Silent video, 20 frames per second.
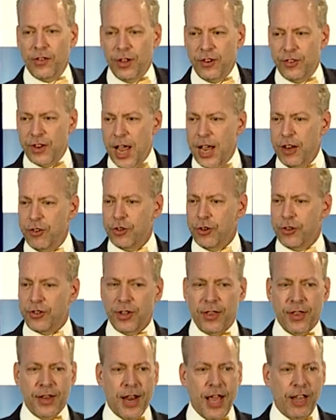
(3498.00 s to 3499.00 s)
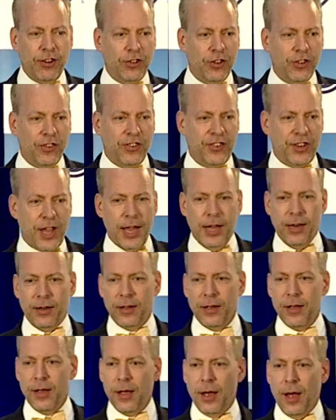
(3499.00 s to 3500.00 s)
a danger to the nation
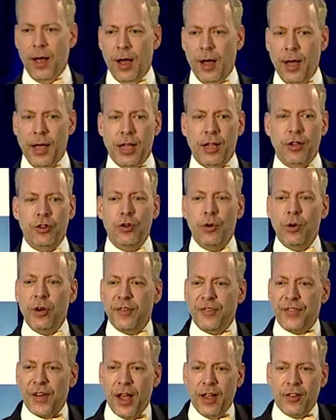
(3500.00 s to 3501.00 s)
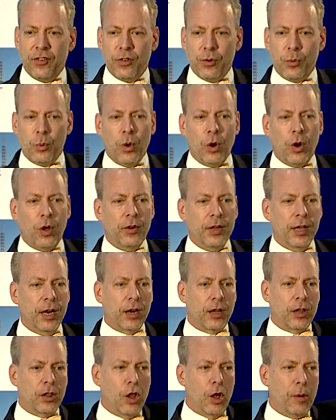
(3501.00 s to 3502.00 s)
state. It unifies the world in
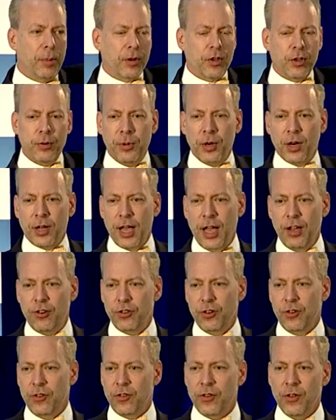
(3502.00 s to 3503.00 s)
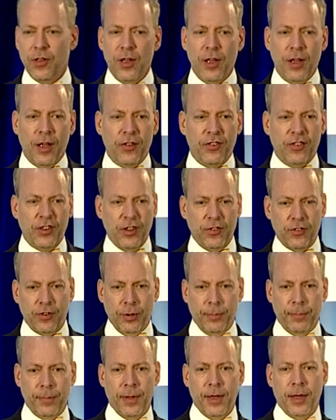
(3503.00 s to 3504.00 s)
a global communications
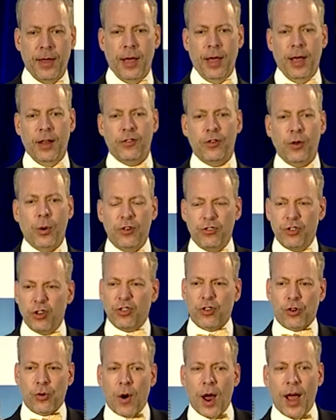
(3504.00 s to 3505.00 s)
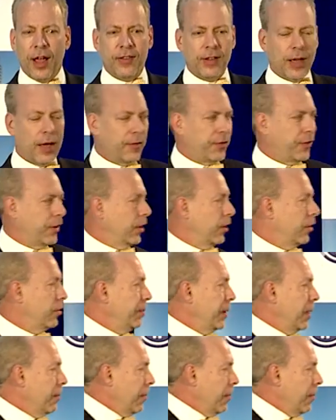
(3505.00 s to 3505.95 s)
system. And so it just cries out for there to be a